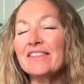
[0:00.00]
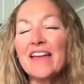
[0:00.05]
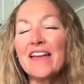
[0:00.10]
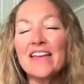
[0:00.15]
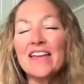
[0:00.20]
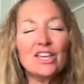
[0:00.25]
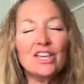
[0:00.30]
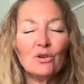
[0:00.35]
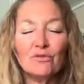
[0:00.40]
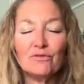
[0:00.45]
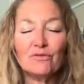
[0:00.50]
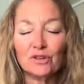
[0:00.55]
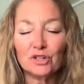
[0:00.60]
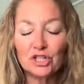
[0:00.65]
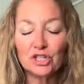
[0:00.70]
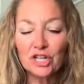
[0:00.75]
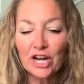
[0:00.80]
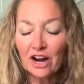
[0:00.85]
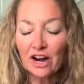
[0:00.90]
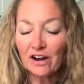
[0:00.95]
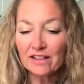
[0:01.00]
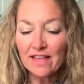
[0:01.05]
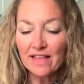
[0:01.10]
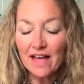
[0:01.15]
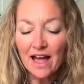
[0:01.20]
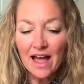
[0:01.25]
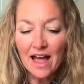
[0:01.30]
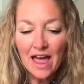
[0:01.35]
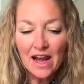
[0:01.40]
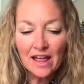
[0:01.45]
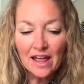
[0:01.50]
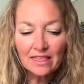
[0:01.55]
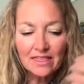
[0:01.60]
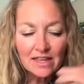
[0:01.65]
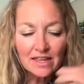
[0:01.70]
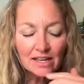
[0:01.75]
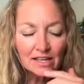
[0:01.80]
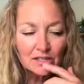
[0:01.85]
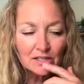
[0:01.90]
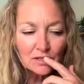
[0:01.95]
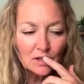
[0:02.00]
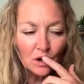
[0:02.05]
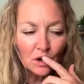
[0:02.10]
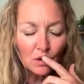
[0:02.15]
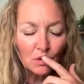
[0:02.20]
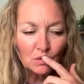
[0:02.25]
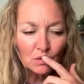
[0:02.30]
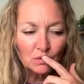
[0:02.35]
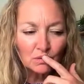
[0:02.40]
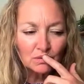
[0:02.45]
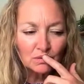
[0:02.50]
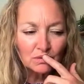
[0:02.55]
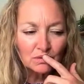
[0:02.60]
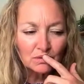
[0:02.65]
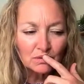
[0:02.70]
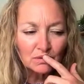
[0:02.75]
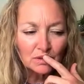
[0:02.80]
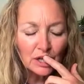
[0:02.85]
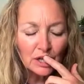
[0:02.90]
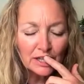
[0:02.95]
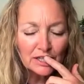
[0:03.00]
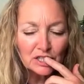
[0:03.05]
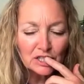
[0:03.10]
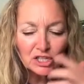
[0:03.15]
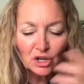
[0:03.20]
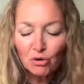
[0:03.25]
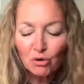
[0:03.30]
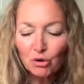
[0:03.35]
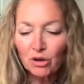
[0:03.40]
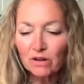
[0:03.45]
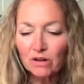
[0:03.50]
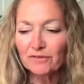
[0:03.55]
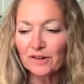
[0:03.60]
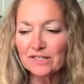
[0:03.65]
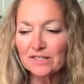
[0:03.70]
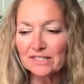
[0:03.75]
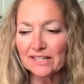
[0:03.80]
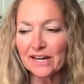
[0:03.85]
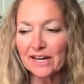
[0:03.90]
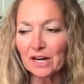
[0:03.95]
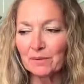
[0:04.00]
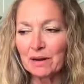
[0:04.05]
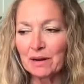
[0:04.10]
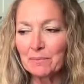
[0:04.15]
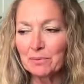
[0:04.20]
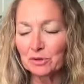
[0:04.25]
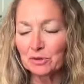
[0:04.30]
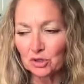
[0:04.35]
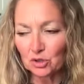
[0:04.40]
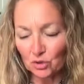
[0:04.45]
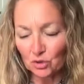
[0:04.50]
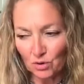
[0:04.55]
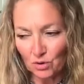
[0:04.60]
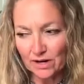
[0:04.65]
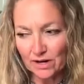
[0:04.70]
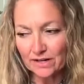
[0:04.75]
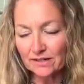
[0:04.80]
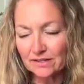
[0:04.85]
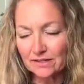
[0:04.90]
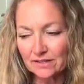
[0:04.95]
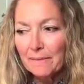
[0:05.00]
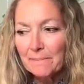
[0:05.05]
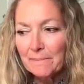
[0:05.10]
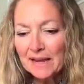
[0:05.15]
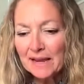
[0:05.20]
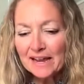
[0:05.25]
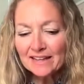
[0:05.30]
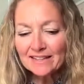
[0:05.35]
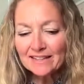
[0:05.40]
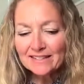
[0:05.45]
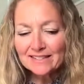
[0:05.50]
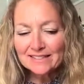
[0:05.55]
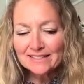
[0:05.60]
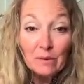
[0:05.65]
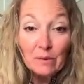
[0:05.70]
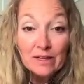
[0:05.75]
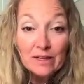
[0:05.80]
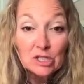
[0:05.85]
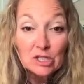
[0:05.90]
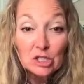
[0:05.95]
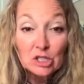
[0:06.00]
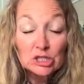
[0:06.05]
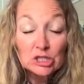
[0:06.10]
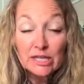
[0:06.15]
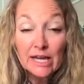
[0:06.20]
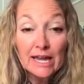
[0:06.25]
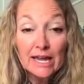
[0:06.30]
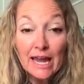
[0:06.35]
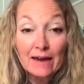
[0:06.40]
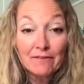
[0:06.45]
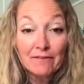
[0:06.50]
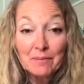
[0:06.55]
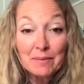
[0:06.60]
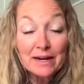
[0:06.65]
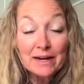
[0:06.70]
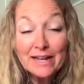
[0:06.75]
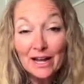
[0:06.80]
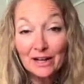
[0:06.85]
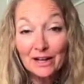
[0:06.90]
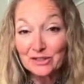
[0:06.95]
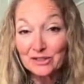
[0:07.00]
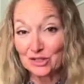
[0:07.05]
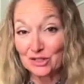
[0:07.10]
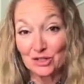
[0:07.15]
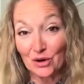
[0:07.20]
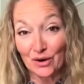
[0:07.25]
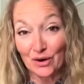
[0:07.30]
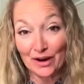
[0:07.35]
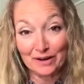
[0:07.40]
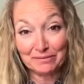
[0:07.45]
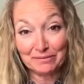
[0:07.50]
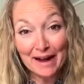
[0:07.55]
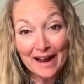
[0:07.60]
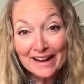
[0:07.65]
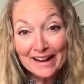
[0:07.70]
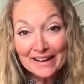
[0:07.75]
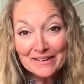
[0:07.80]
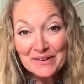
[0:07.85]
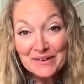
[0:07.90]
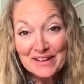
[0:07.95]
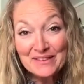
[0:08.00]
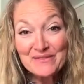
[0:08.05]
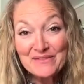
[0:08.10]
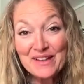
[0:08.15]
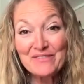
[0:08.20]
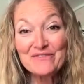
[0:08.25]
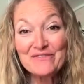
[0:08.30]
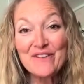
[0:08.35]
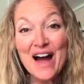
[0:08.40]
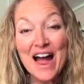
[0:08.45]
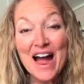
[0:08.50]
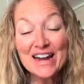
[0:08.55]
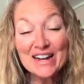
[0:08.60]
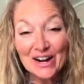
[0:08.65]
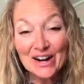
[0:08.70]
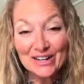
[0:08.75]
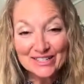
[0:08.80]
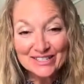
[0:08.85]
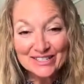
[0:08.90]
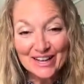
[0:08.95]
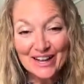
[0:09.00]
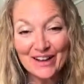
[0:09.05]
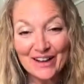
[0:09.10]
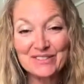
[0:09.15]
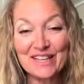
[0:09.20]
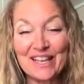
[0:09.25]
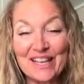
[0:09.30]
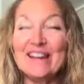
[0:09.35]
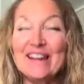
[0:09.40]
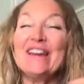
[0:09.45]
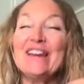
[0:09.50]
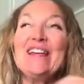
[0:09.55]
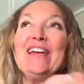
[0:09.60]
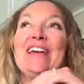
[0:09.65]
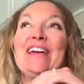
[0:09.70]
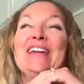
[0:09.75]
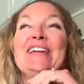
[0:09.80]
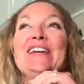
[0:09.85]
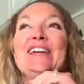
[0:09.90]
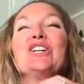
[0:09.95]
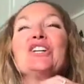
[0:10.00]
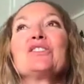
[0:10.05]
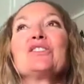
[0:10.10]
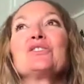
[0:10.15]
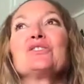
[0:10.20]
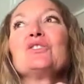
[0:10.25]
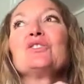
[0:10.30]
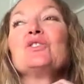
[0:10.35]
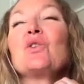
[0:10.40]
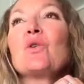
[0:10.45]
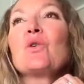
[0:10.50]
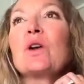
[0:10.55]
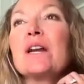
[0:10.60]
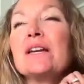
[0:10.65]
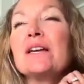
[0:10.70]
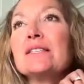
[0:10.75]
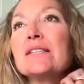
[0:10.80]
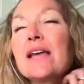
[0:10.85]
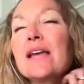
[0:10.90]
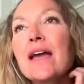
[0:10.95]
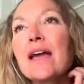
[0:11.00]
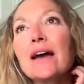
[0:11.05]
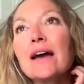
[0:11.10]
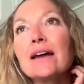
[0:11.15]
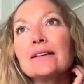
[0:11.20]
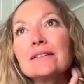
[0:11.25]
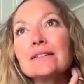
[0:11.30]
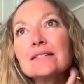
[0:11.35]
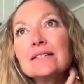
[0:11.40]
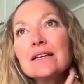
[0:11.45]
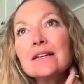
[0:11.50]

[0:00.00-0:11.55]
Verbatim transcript: Thank you for sharing that. And I think it's so it's so good for us to hear people's stories because it's just like everybody else's story, right? We we find ourselves in in each other's stories and